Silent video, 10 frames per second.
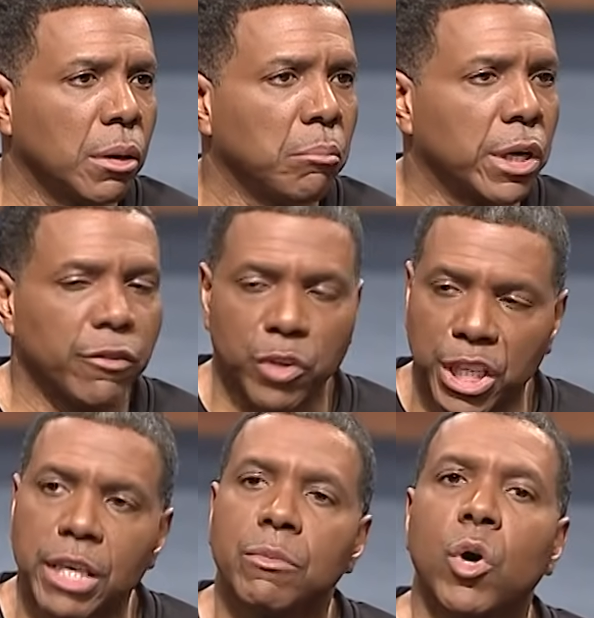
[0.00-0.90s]
but if you
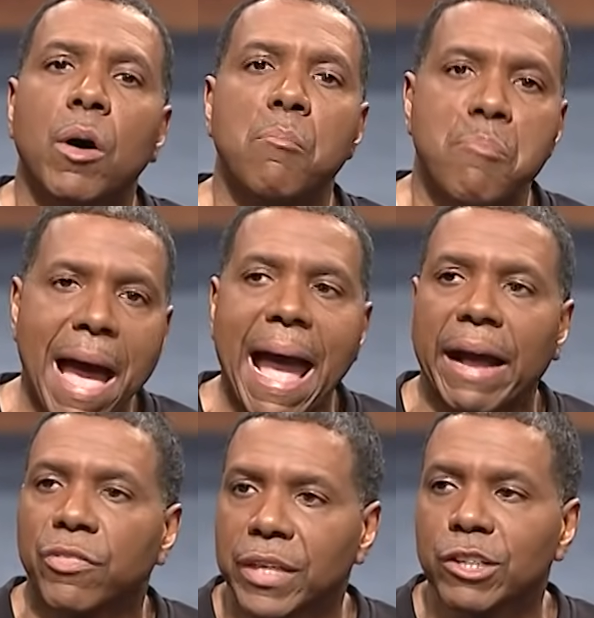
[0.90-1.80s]
keep going
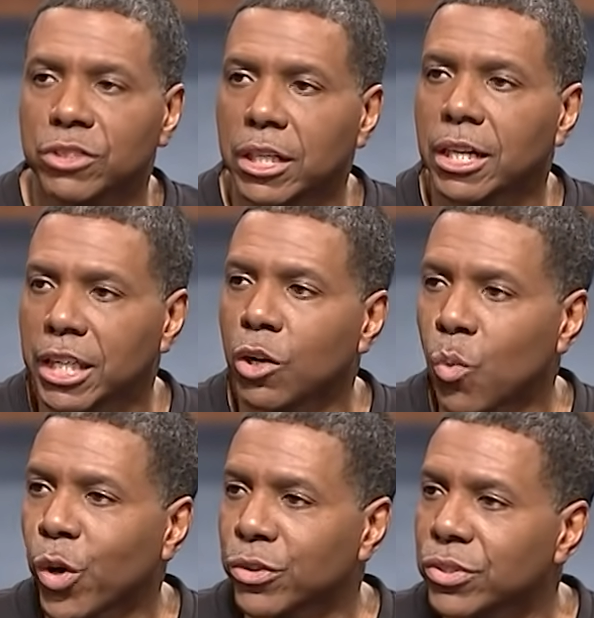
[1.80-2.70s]
back, things are going to get
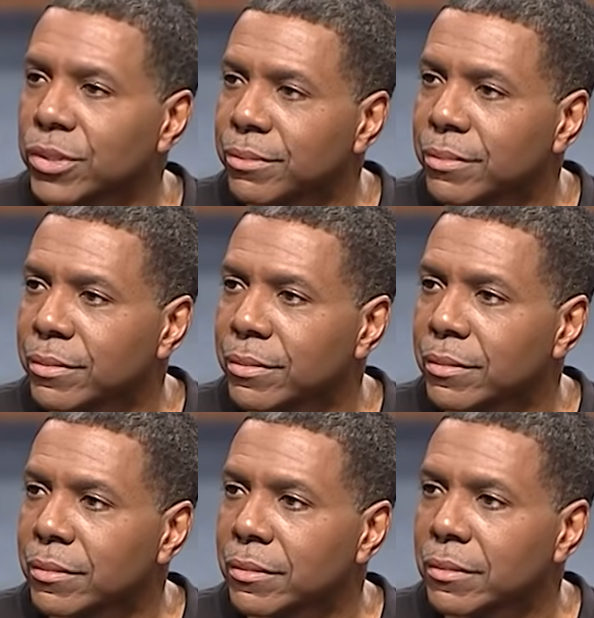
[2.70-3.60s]
worse.
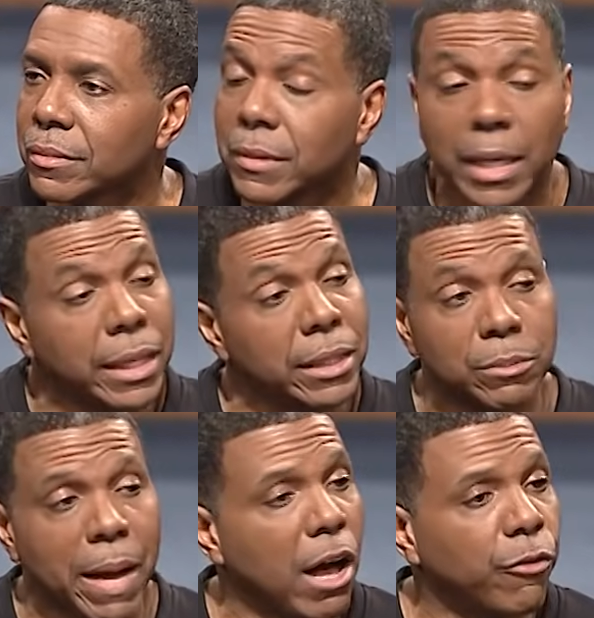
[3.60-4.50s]
That's
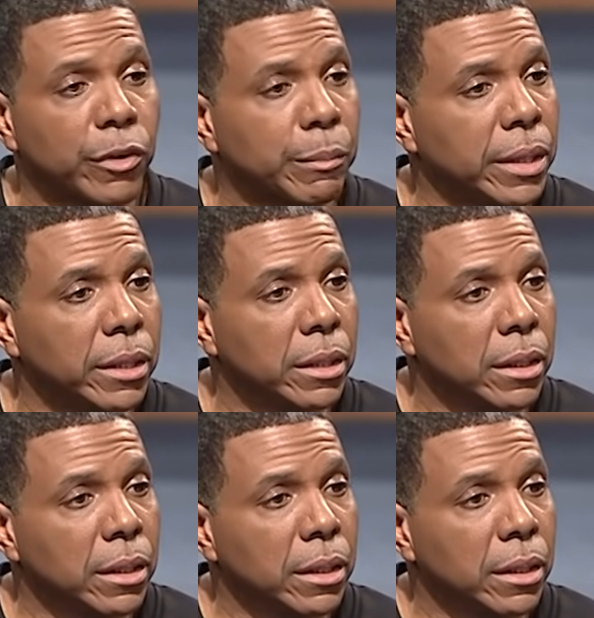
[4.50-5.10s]
powerful to me.